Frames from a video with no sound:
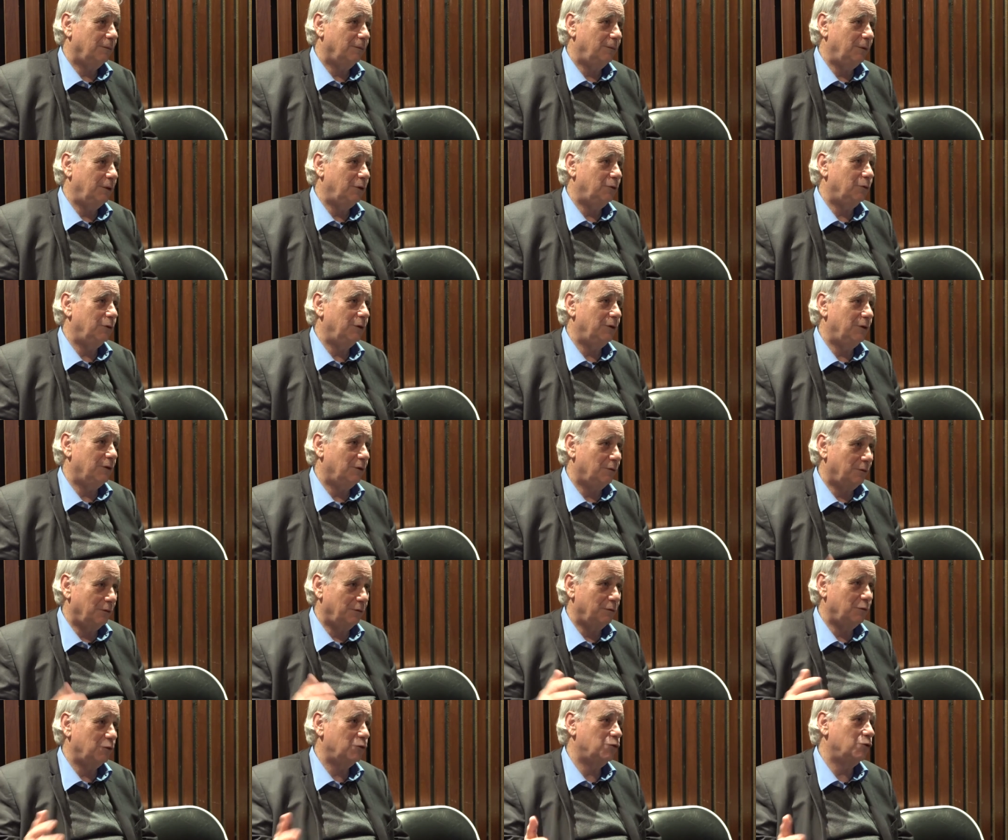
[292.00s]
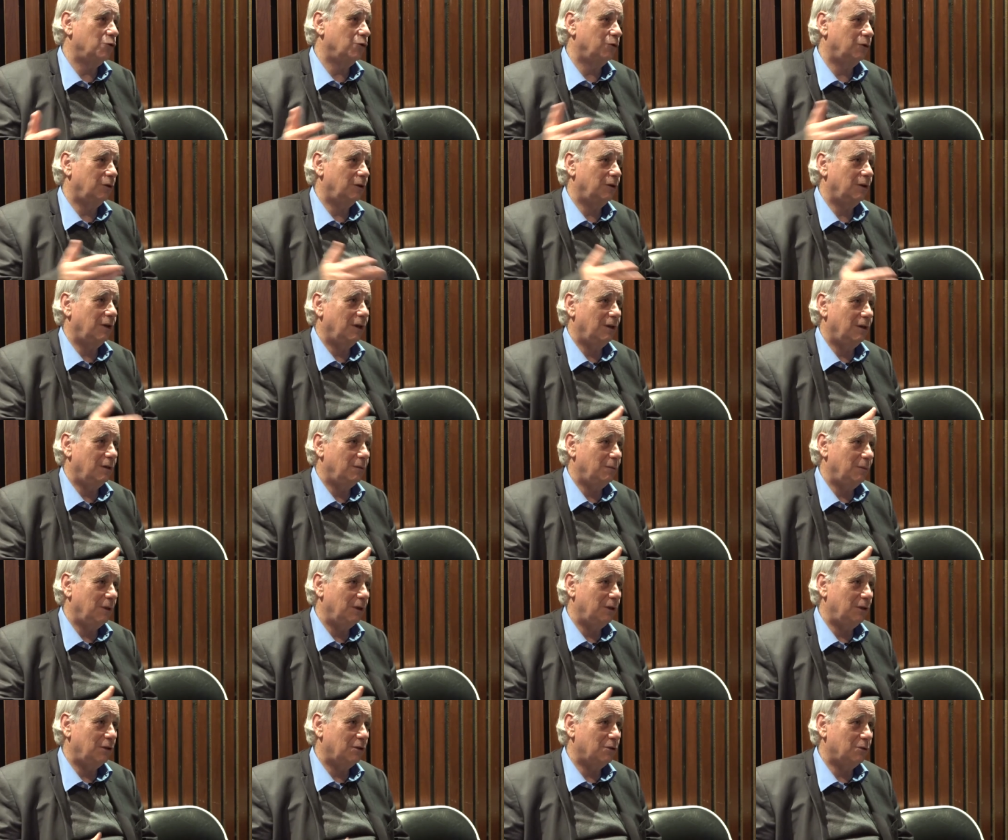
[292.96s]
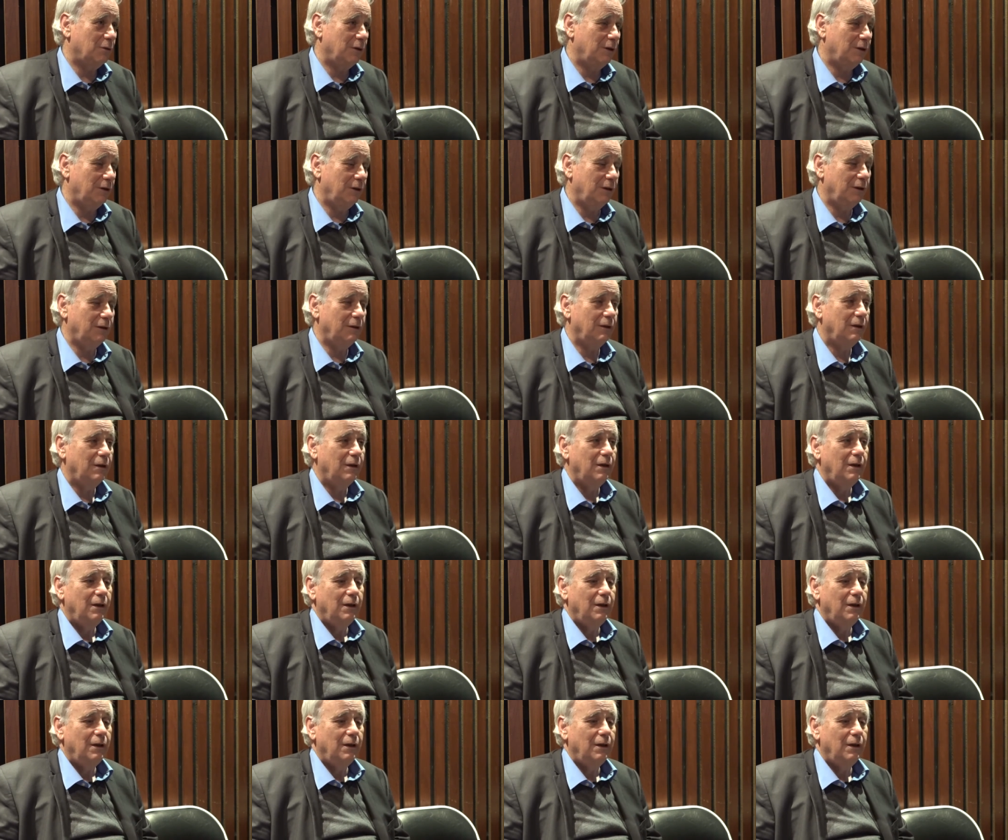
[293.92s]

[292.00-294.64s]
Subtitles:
between the River Jordan and the Mediterranean.